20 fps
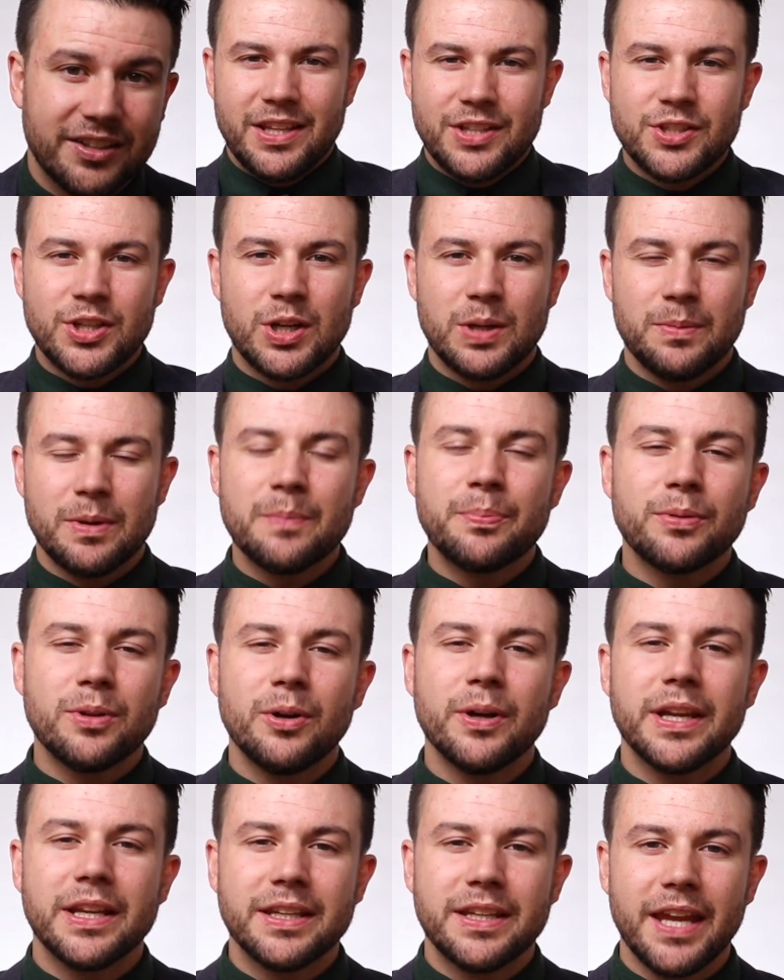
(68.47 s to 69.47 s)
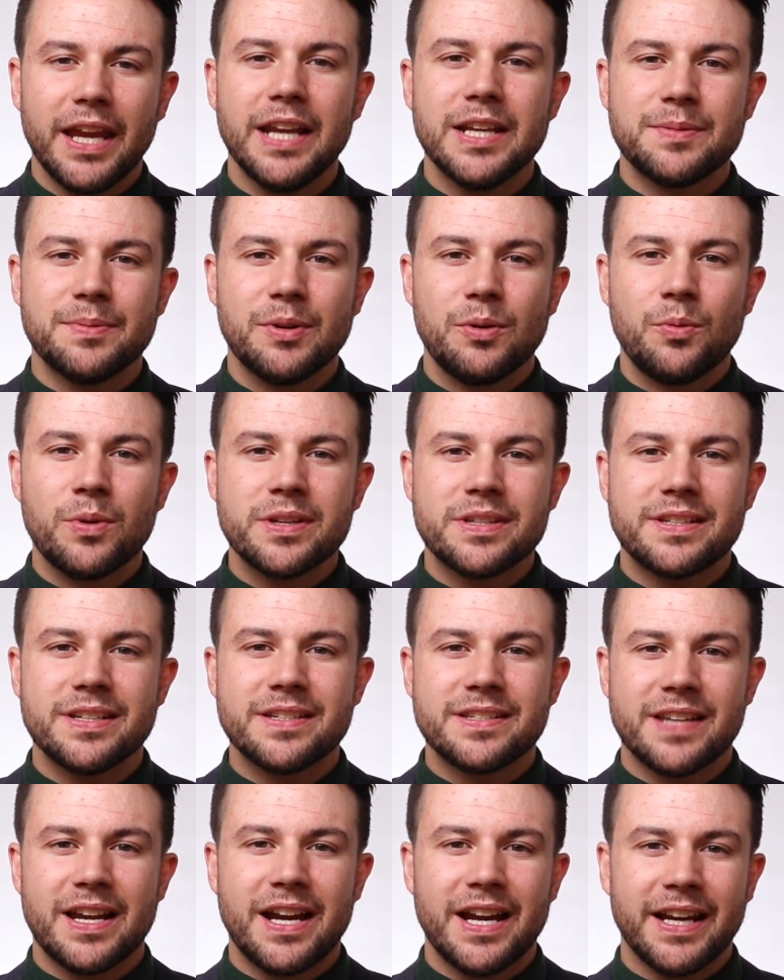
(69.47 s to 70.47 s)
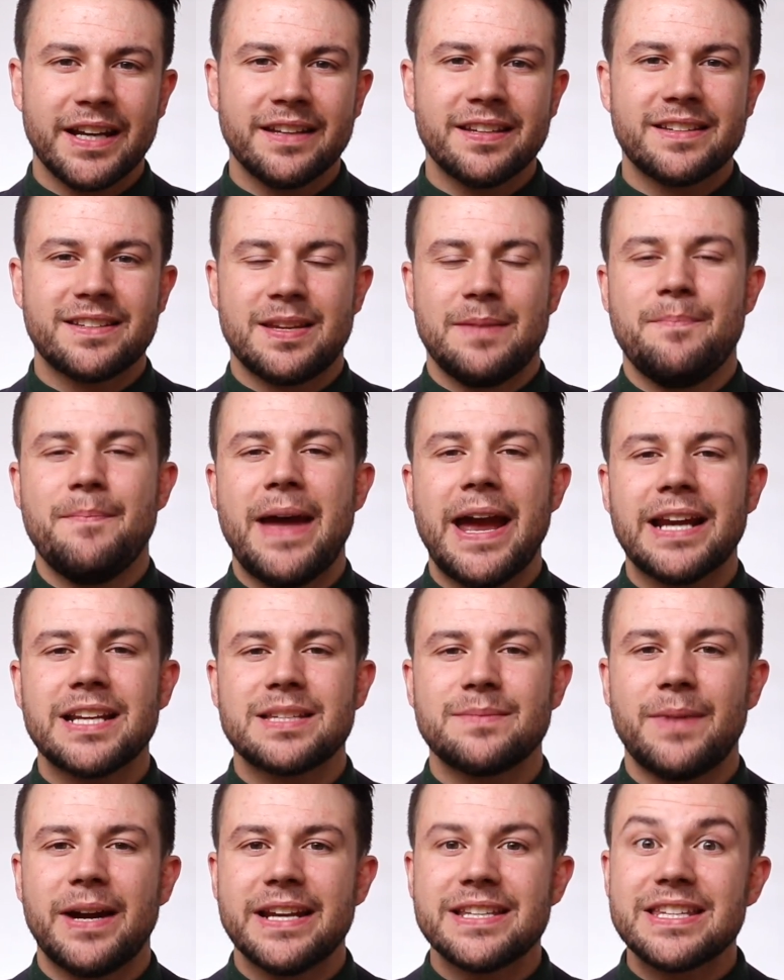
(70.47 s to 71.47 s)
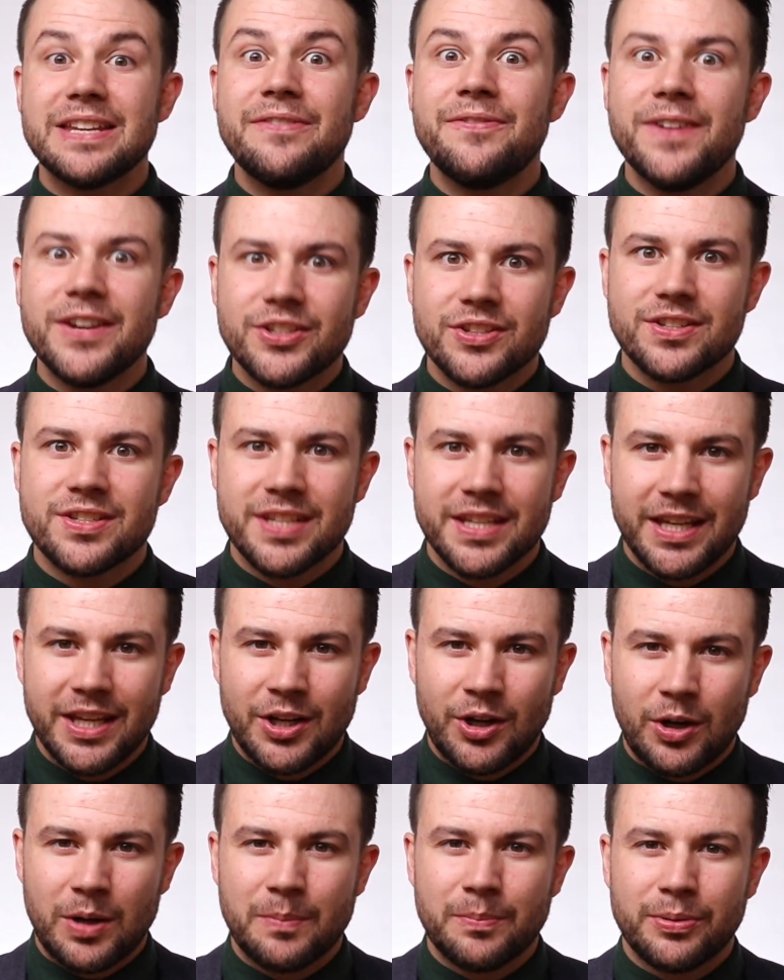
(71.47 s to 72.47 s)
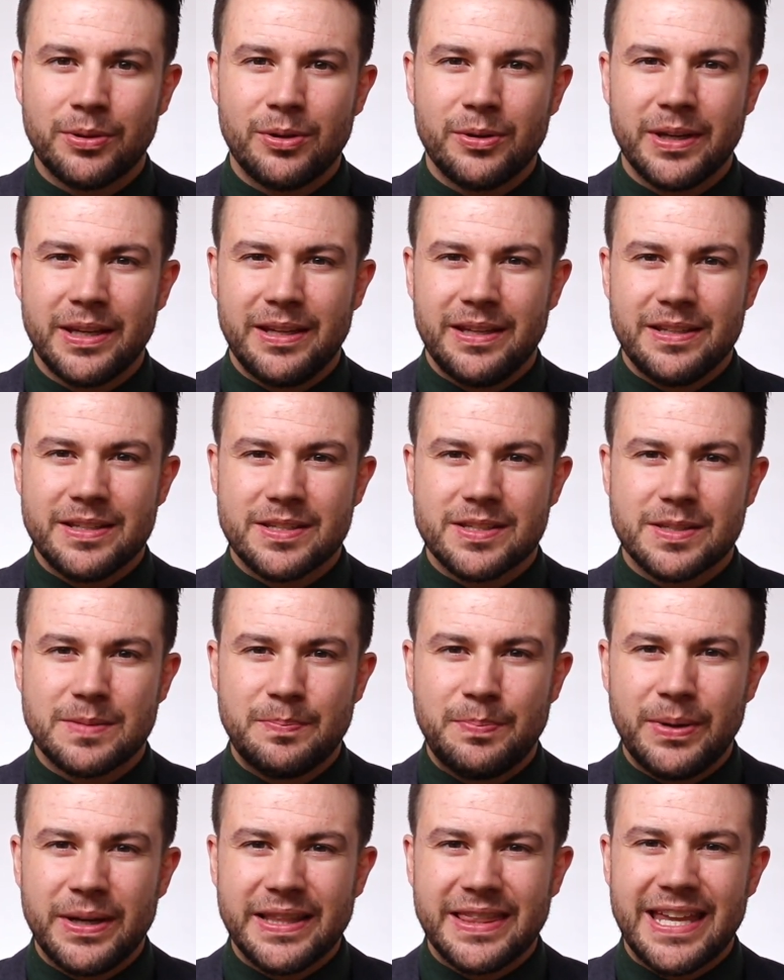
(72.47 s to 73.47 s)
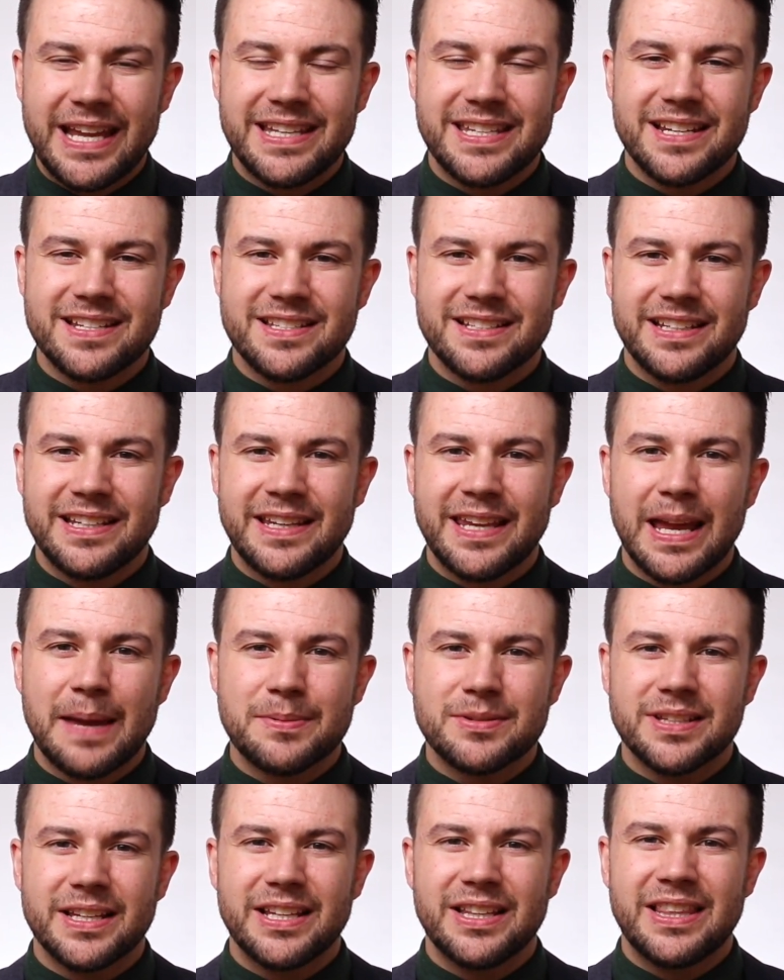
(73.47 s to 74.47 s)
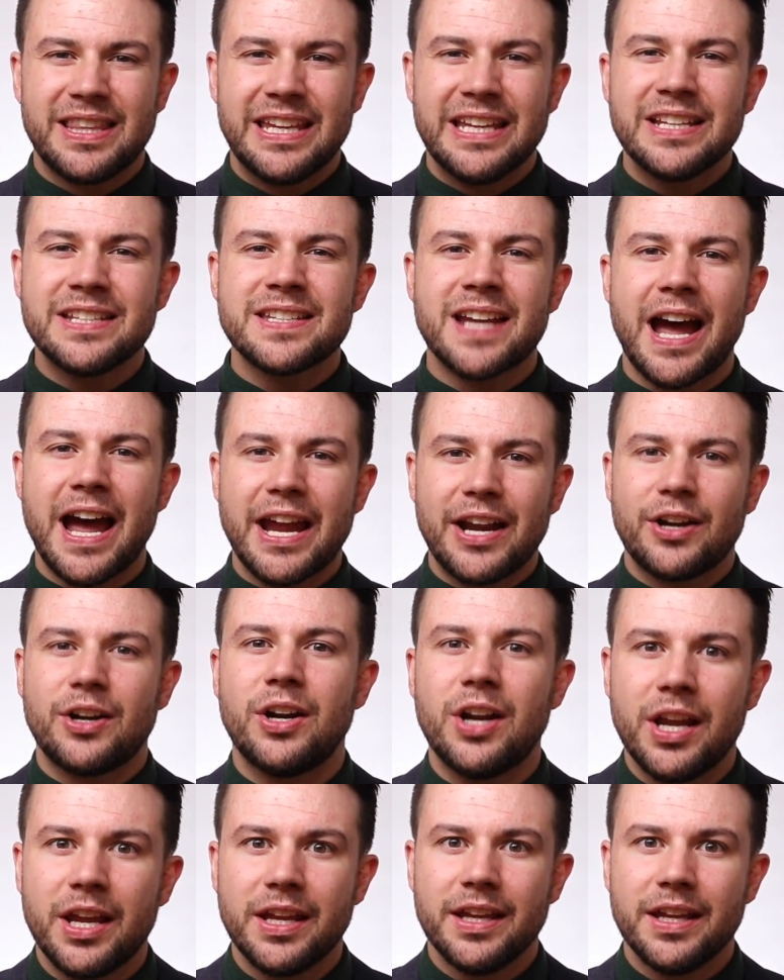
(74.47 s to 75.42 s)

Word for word: The term employee engagement was designed to maximize efficiency in our employees, but that doesn't encapsulate the entire